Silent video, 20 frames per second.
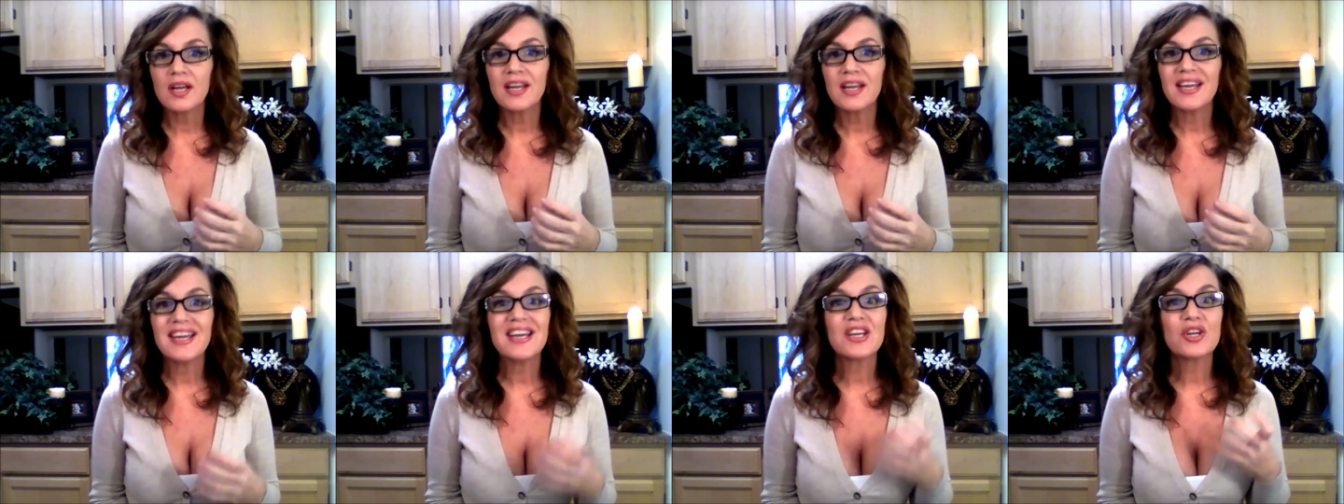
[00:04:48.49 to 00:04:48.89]

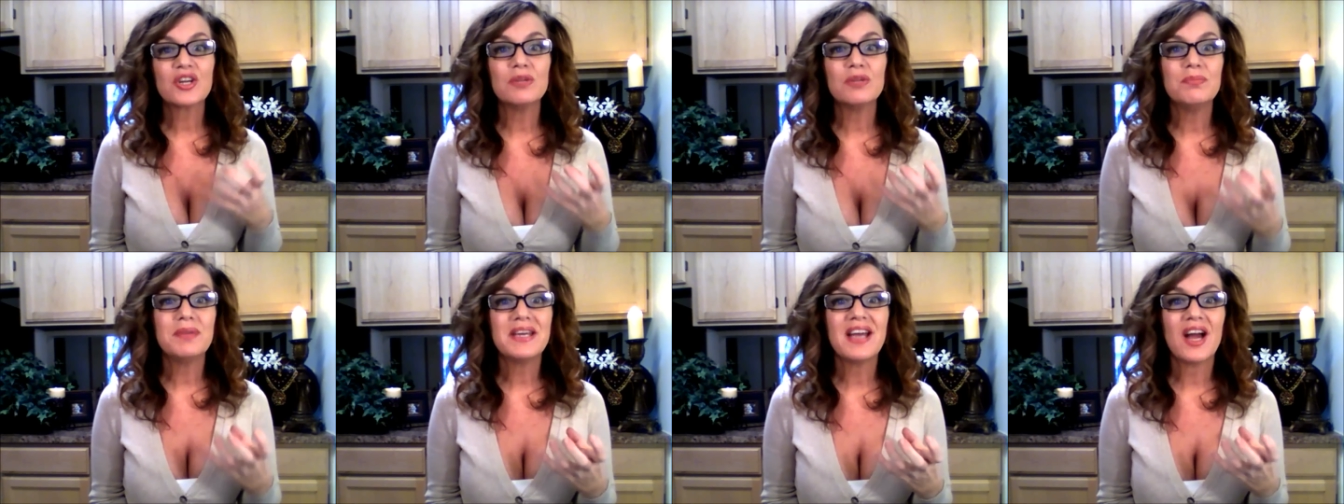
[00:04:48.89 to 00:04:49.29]
It
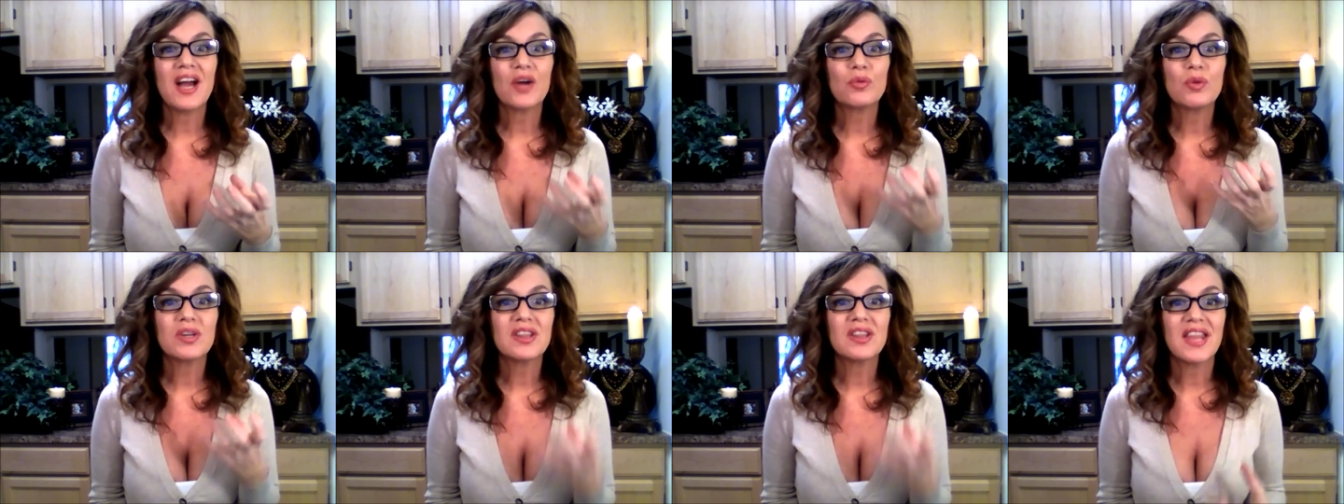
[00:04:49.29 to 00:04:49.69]
could be
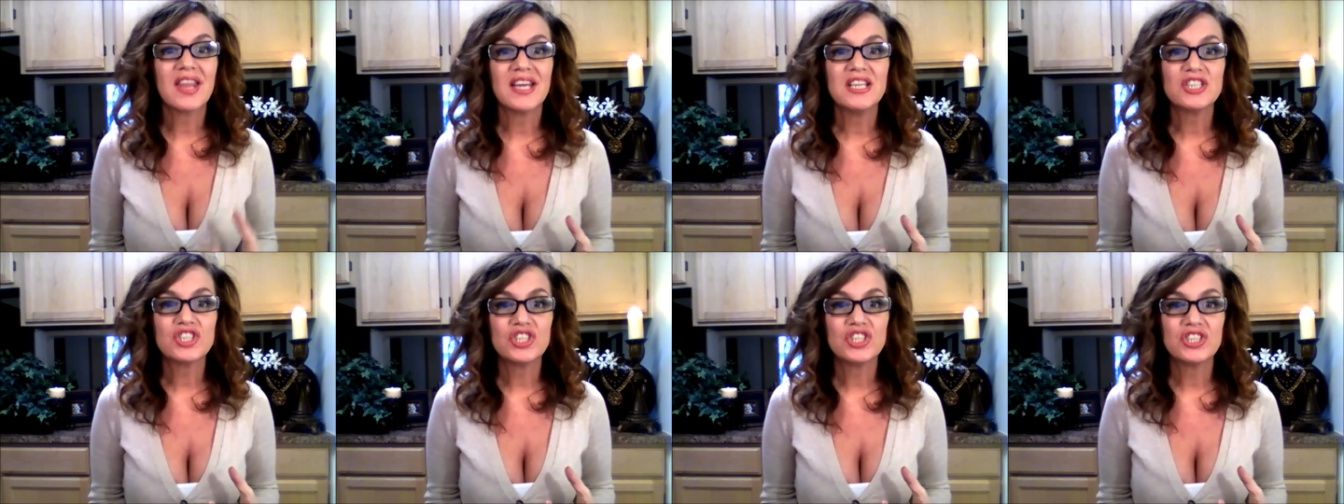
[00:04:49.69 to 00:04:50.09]
a
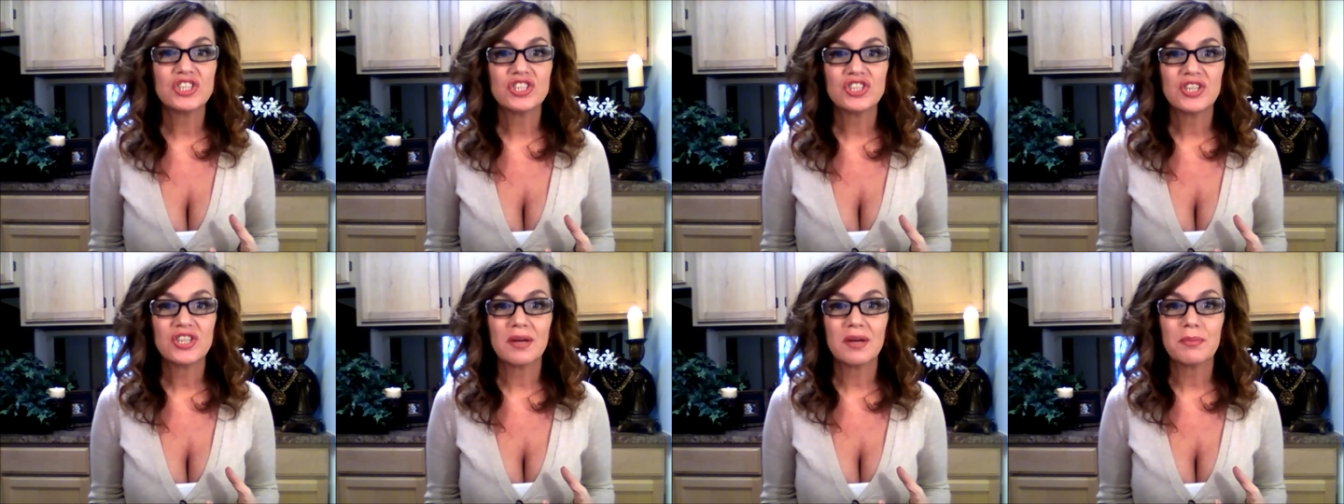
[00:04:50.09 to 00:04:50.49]

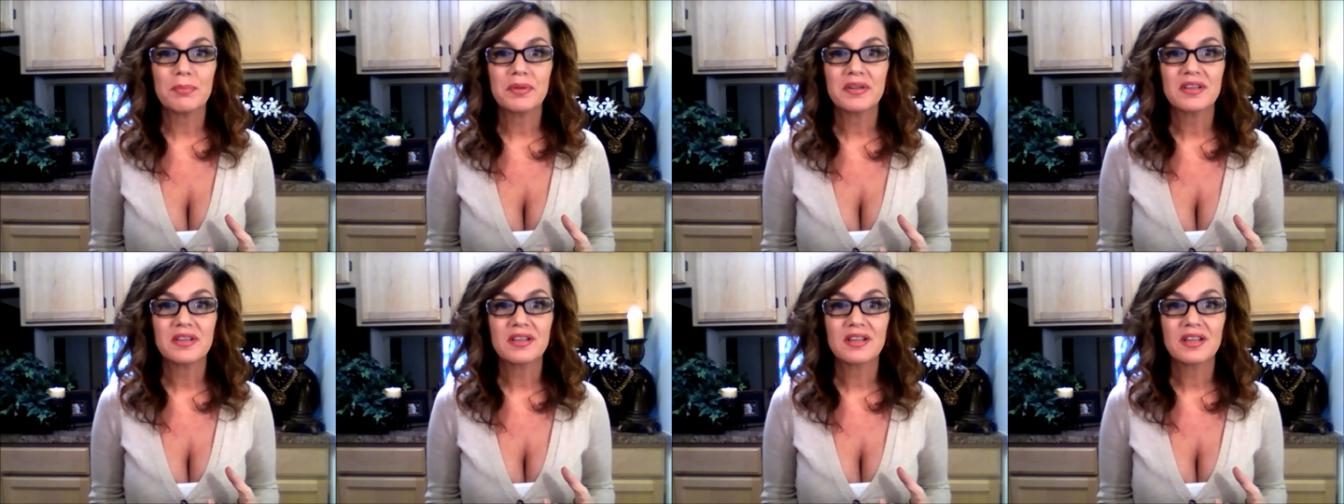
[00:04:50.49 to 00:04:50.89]
relationship
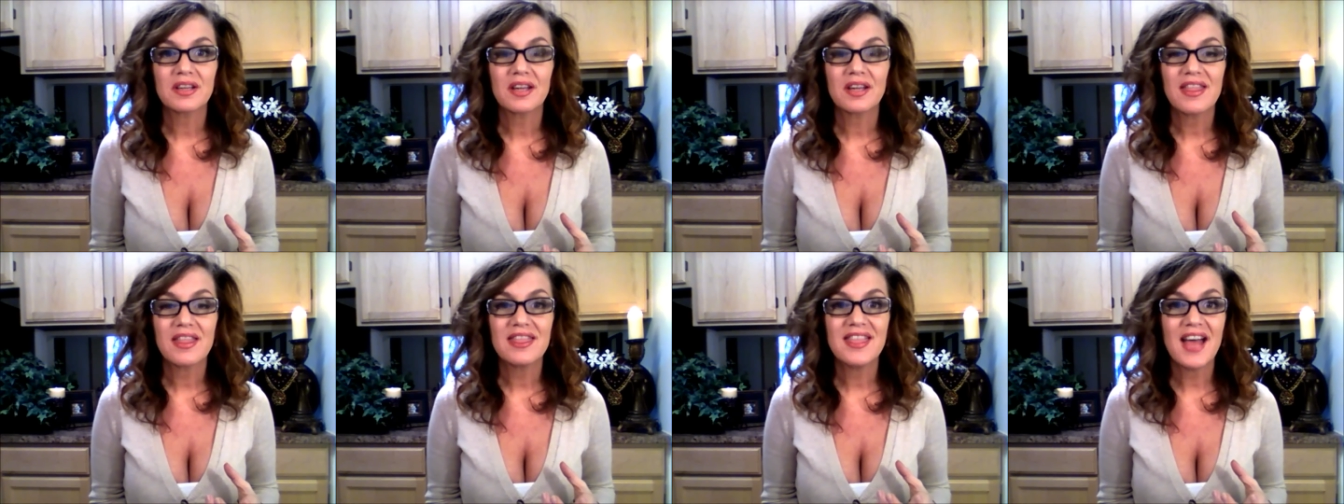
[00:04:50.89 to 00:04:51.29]

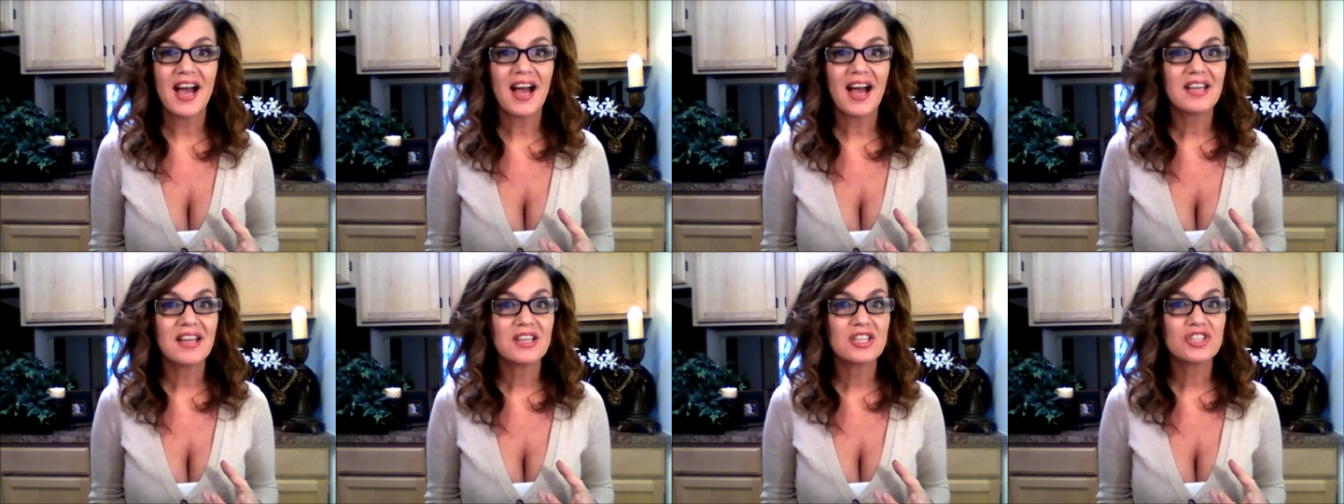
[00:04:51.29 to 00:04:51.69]

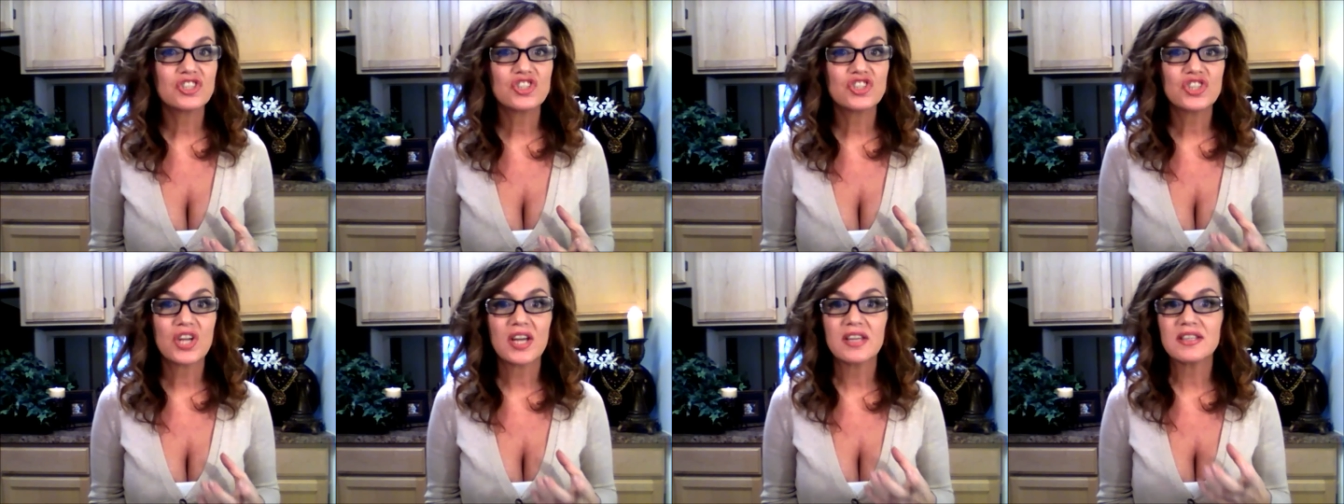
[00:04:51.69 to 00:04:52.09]
that
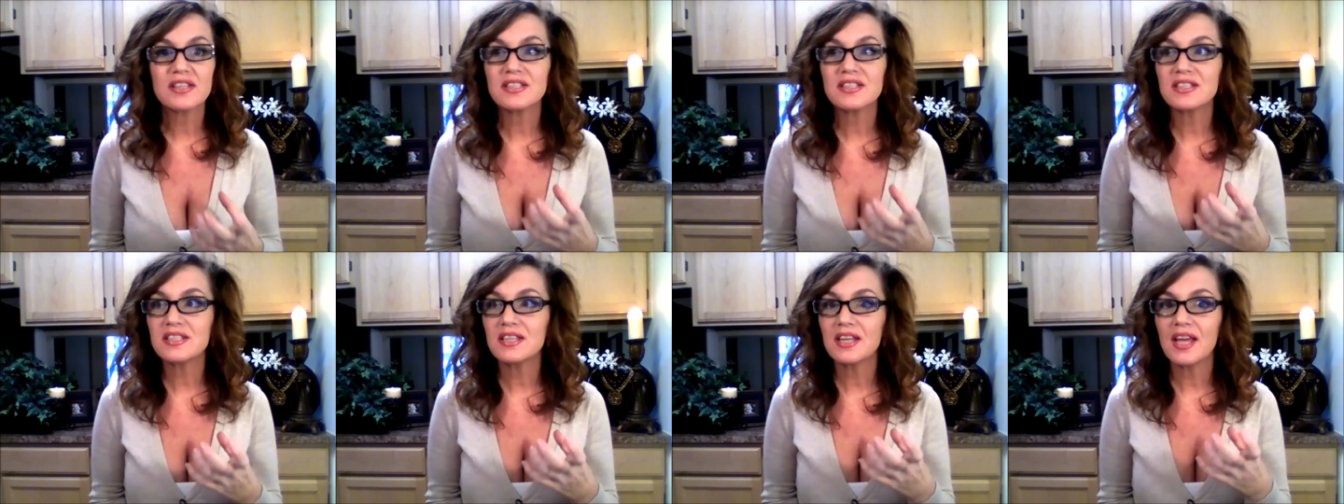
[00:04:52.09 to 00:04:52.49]
just